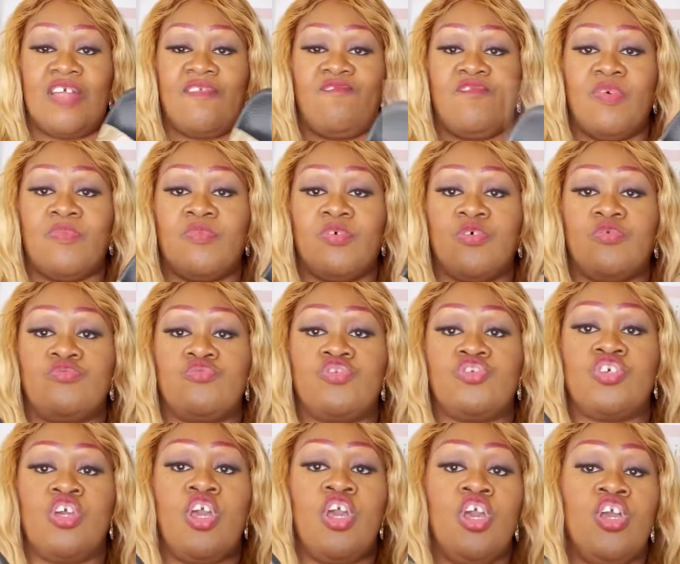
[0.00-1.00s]
from
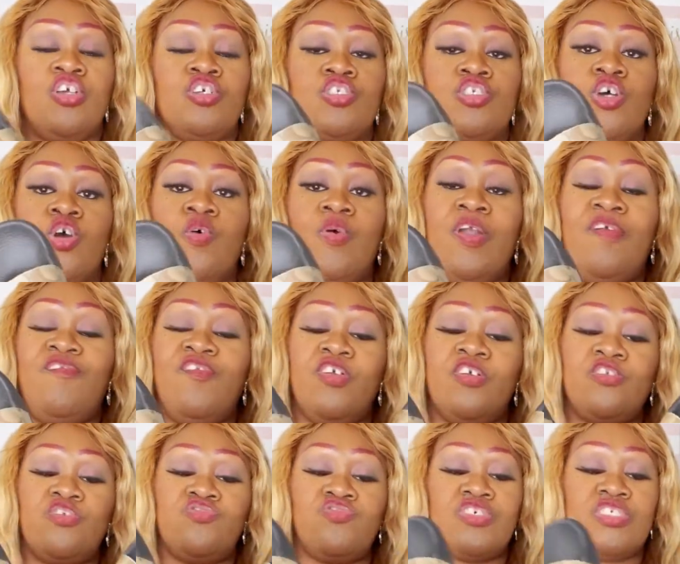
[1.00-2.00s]
Coach. So if you're
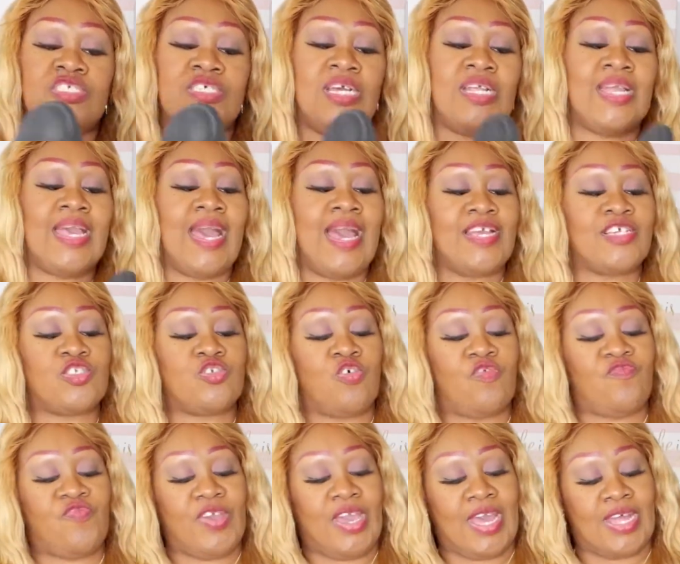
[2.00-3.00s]
interested, guys,
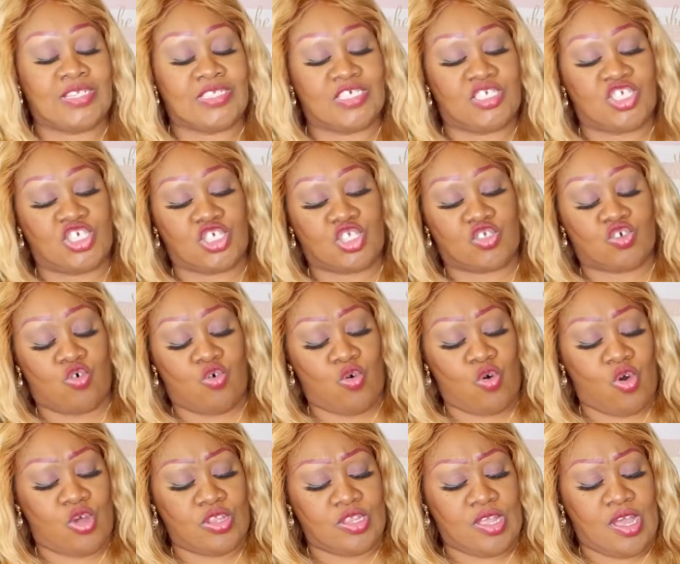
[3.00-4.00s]
don't forget to just
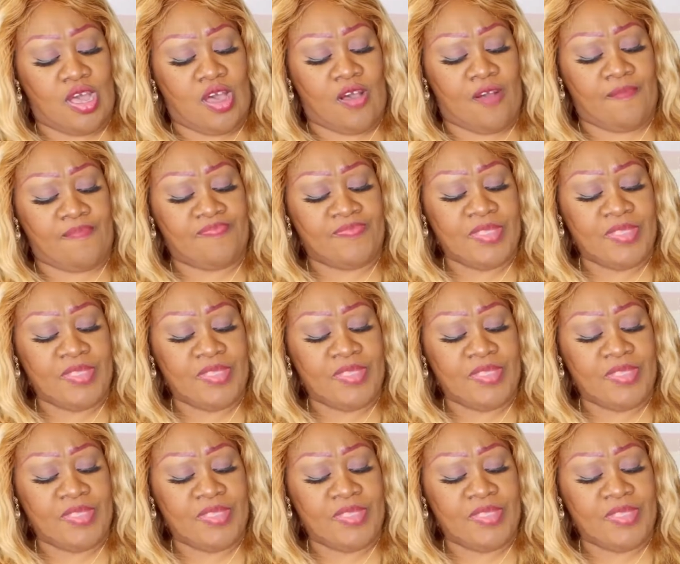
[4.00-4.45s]
go on down.